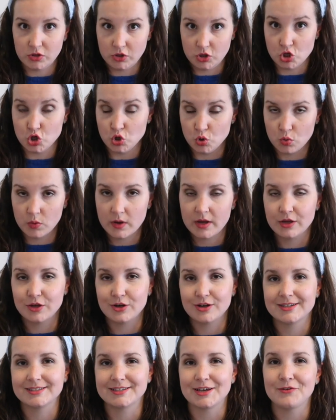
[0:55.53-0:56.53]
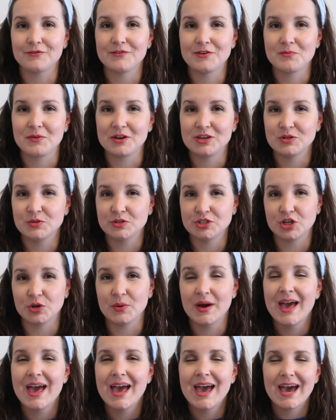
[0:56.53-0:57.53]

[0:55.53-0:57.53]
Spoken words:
you and yourself and what you do